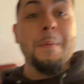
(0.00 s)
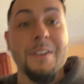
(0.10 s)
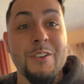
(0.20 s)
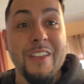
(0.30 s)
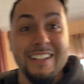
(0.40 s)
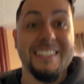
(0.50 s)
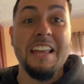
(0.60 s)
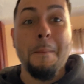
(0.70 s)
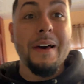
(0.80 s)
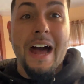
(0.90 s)
to do that today,
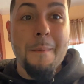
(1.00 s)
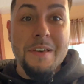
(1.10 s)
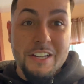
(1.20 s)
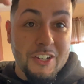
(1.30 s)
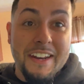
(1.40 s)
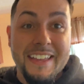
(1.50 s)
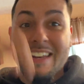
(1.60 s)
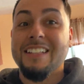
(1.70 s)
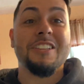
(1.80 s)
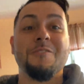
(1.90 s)
but I'm going to try to get
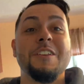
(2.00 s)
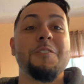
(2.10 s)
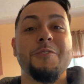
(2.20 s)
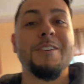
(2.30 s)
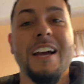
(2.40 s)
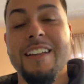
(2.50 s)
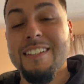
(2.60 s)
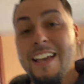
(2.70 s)
into the video for you guys.